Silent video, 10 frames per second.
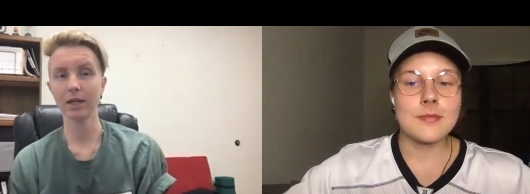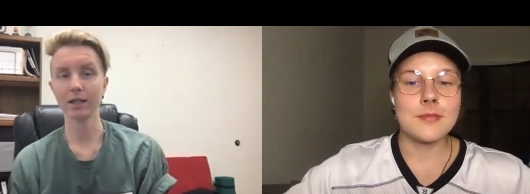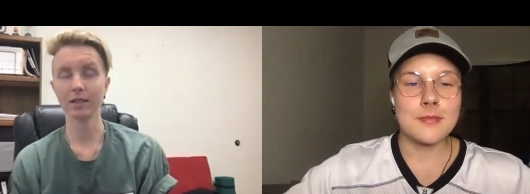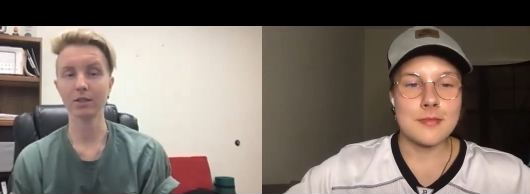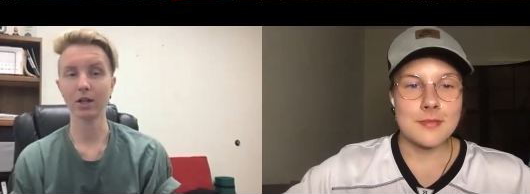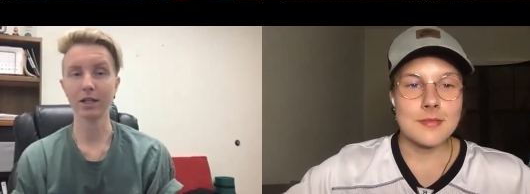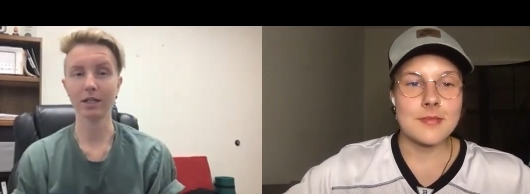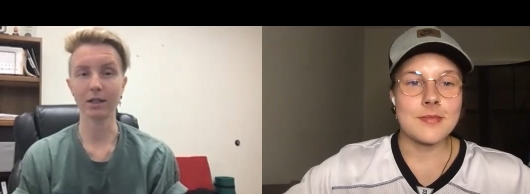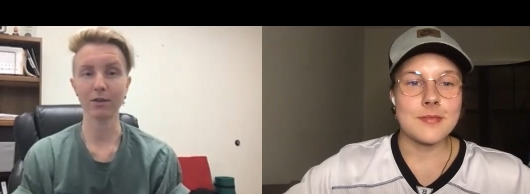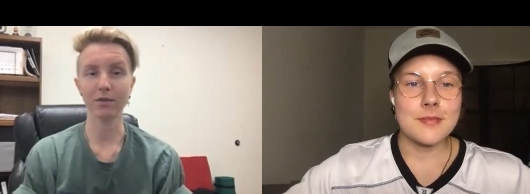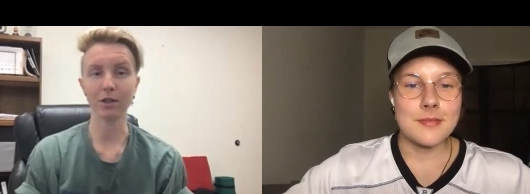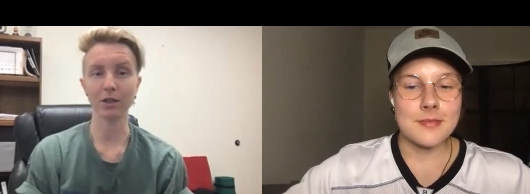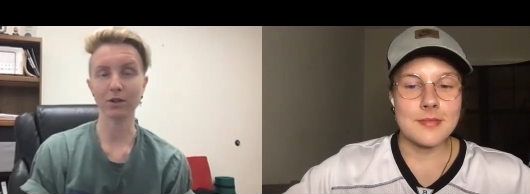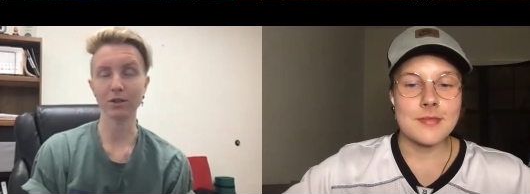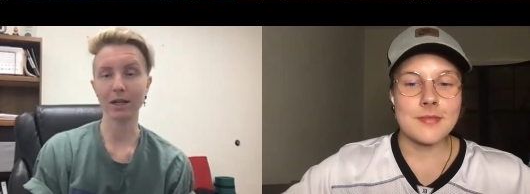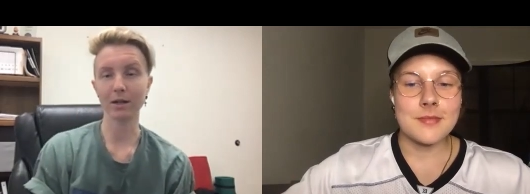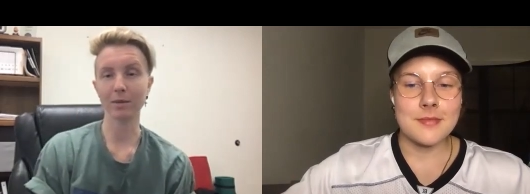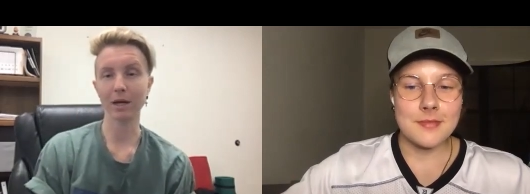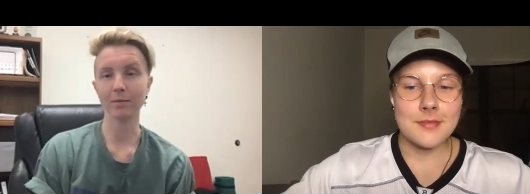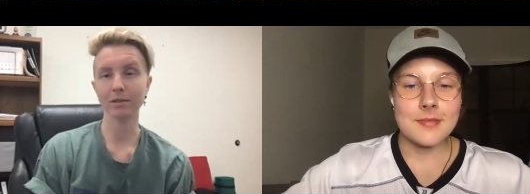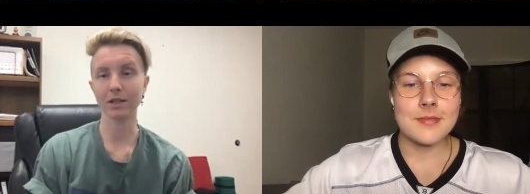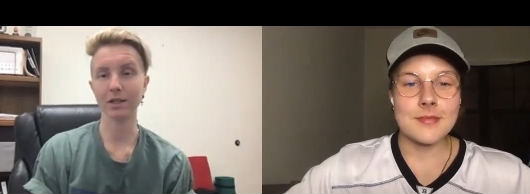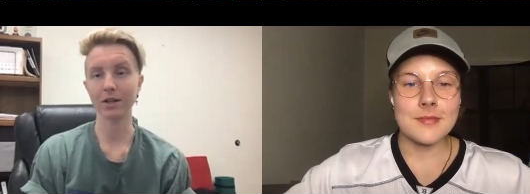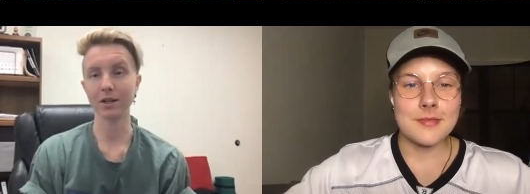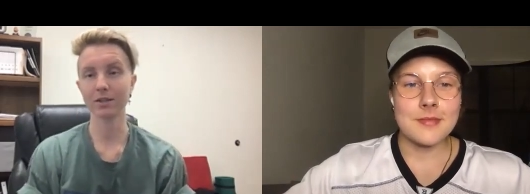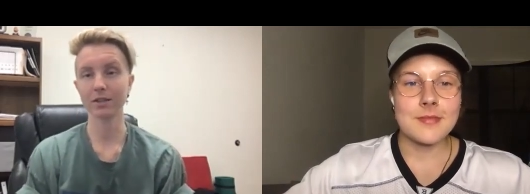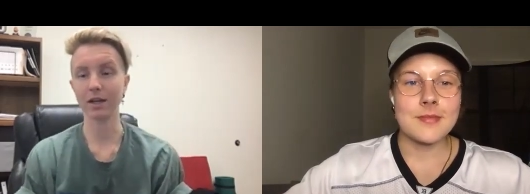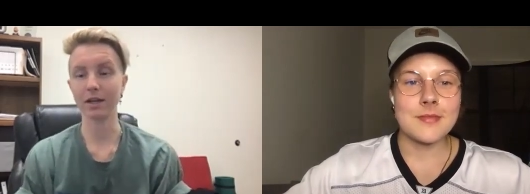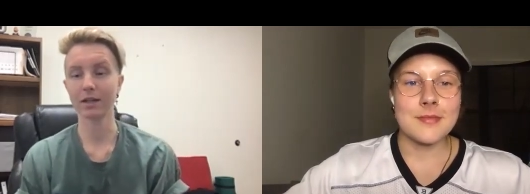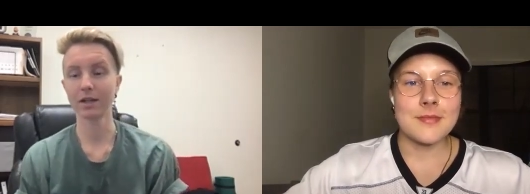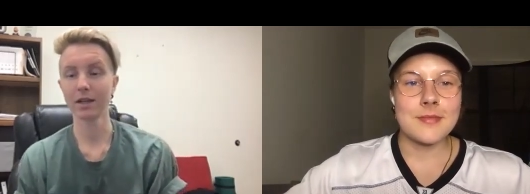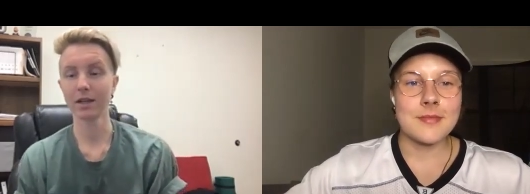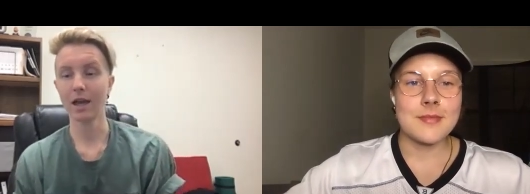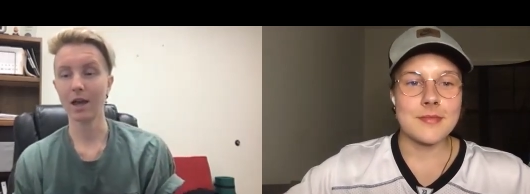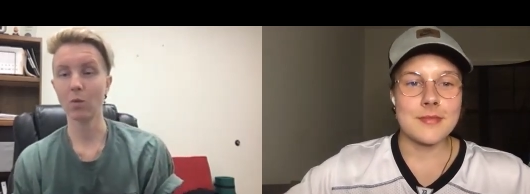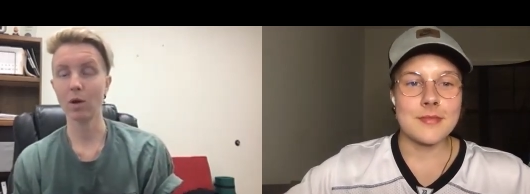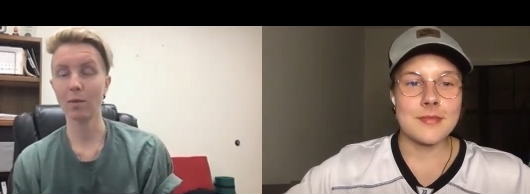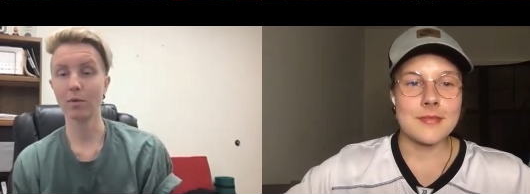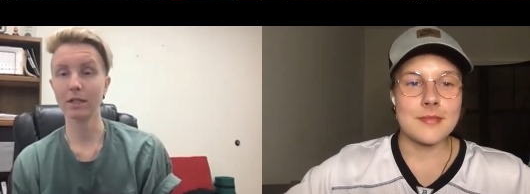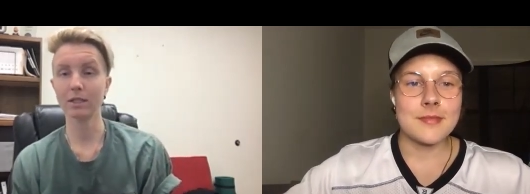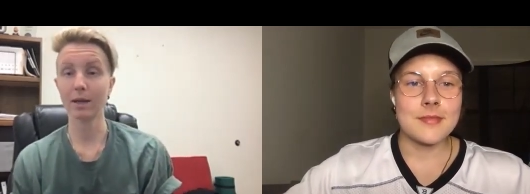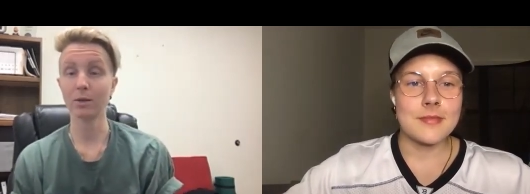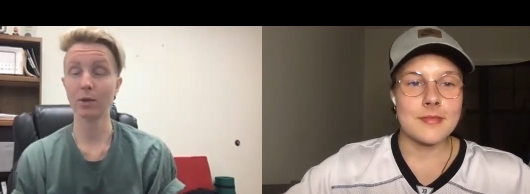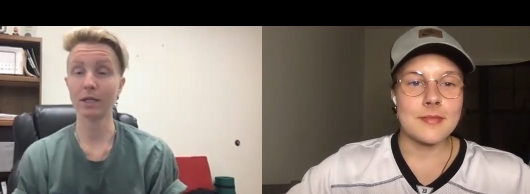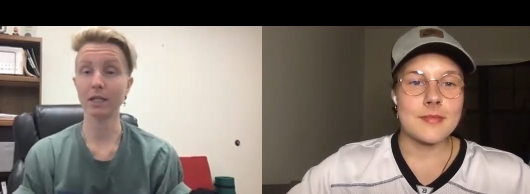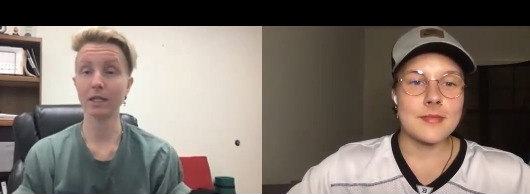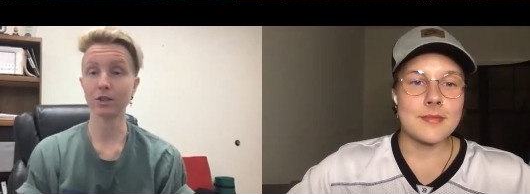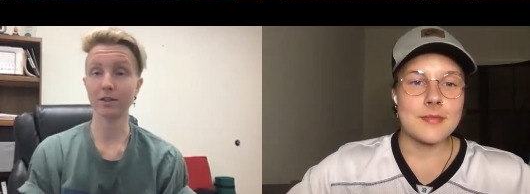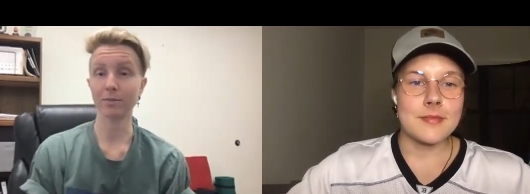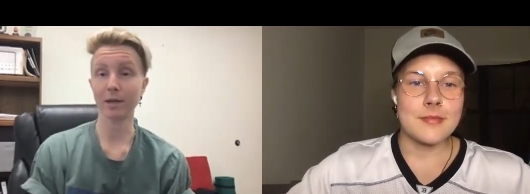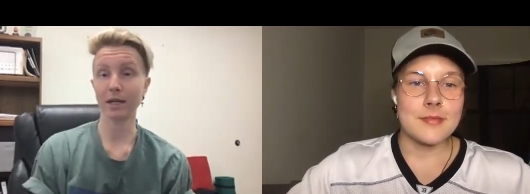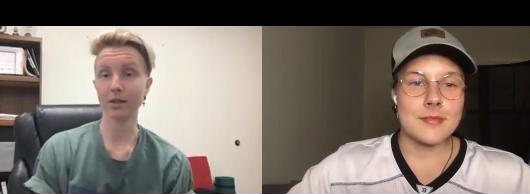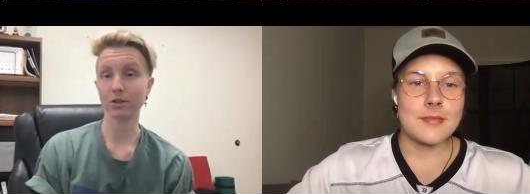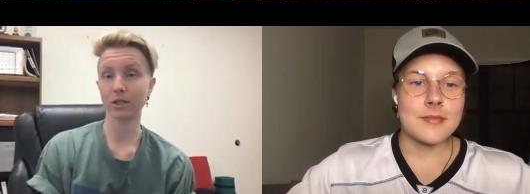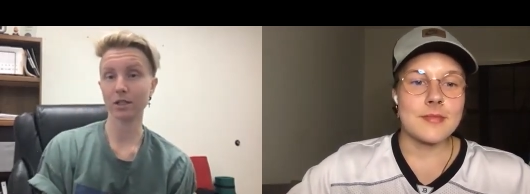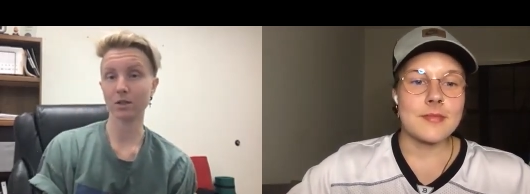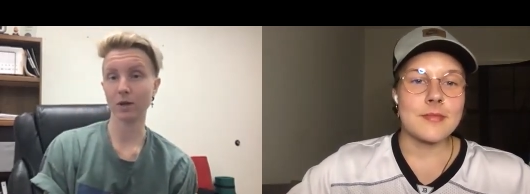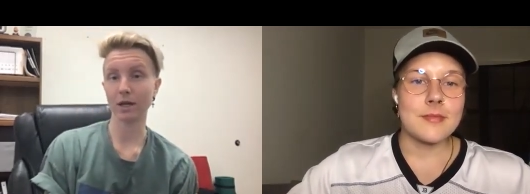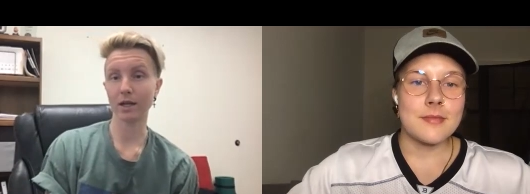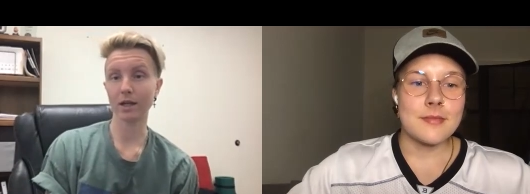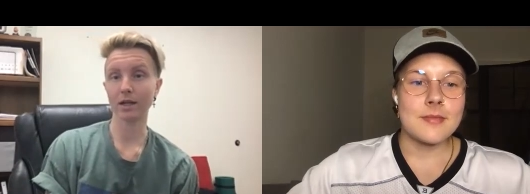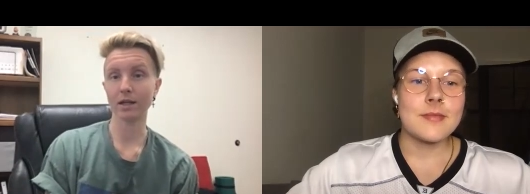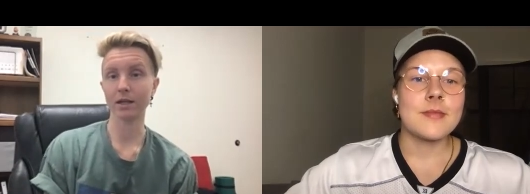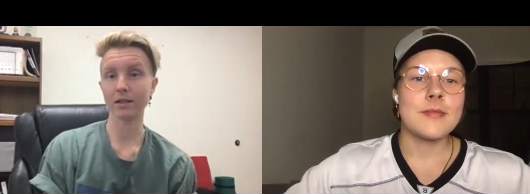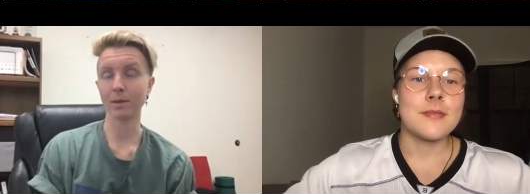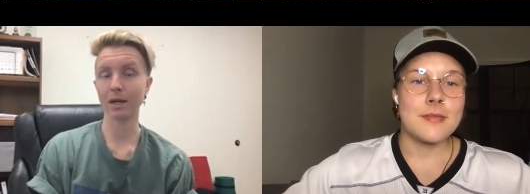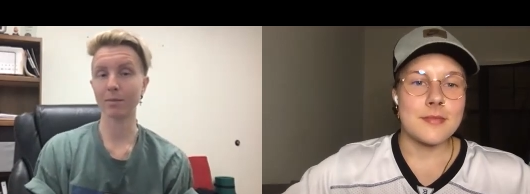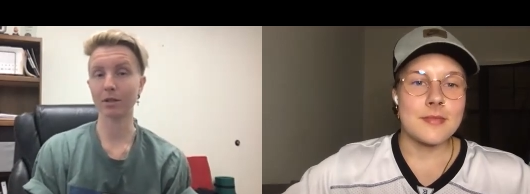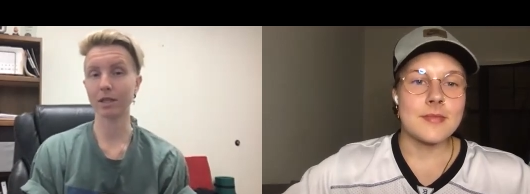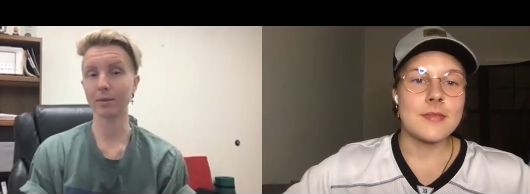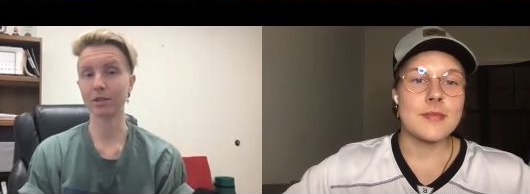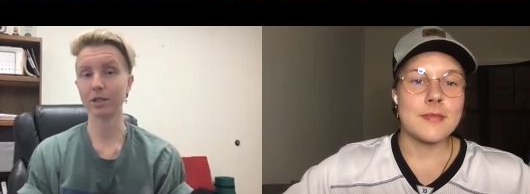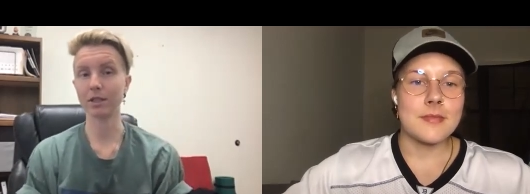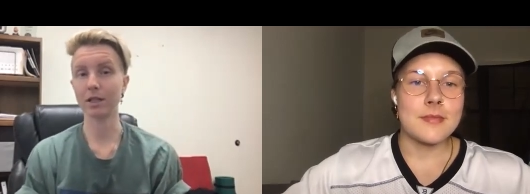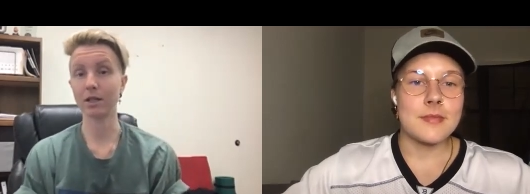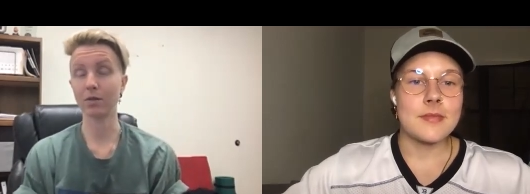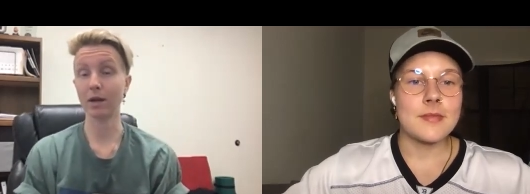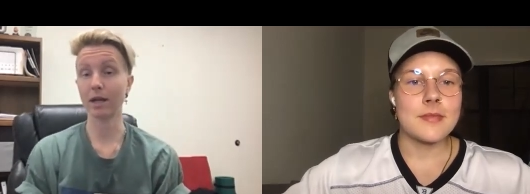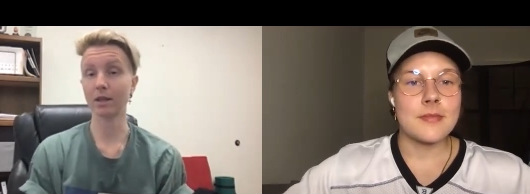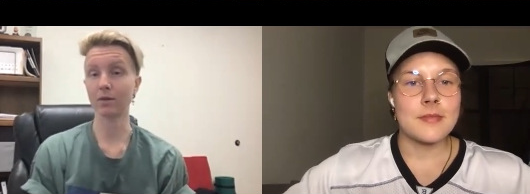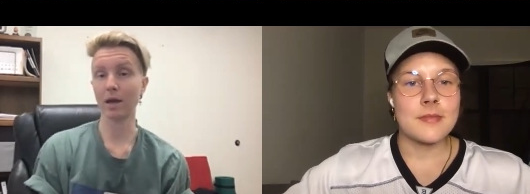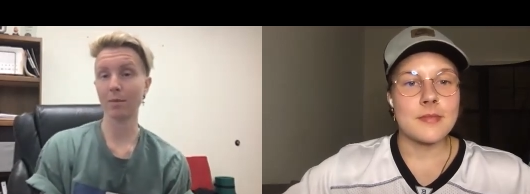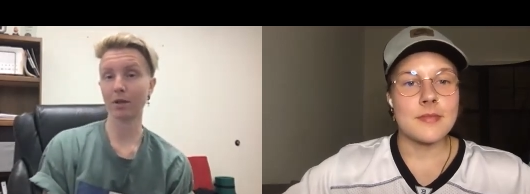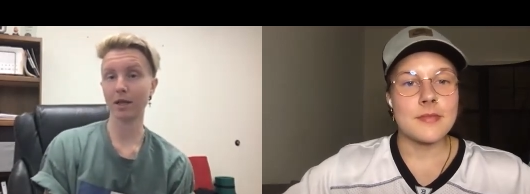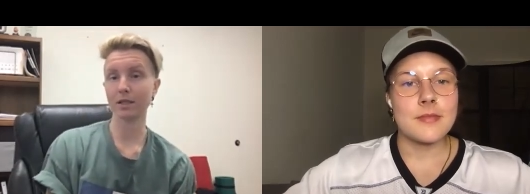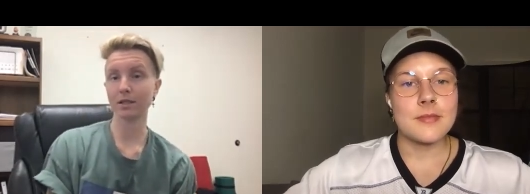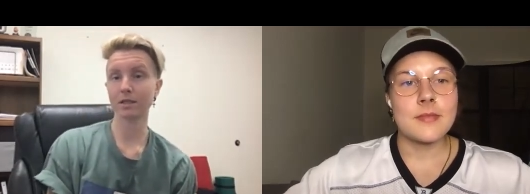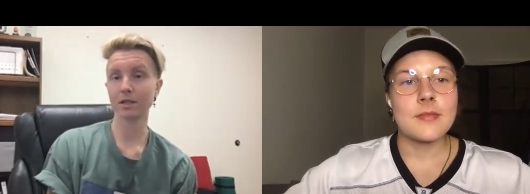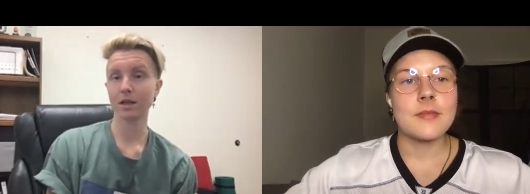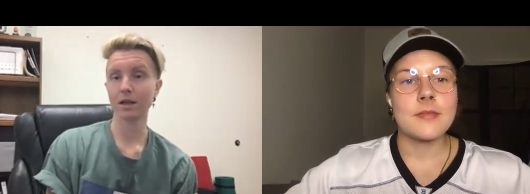Speaker 1: and starting to get a feel like a bobsledder. It's like, at what point in time do I need to shift my energy this way? And is my perception in, a, in the right place?